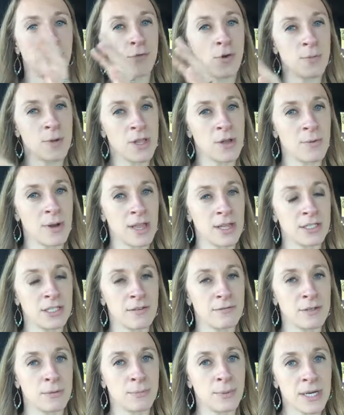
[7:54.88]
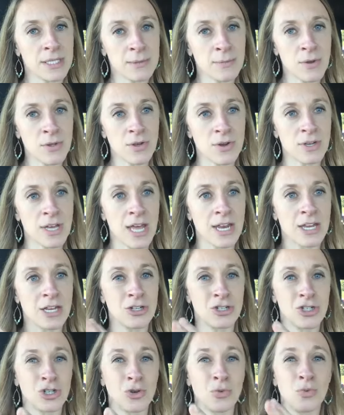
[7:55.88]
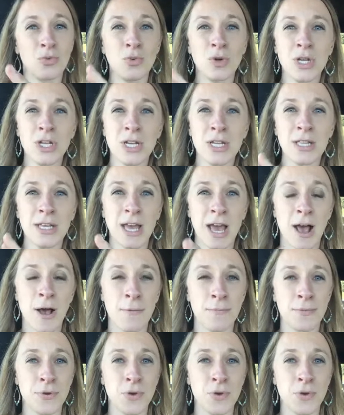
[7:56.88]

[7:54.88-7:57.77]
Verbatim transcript: formula relative to breast milk they're getting should really help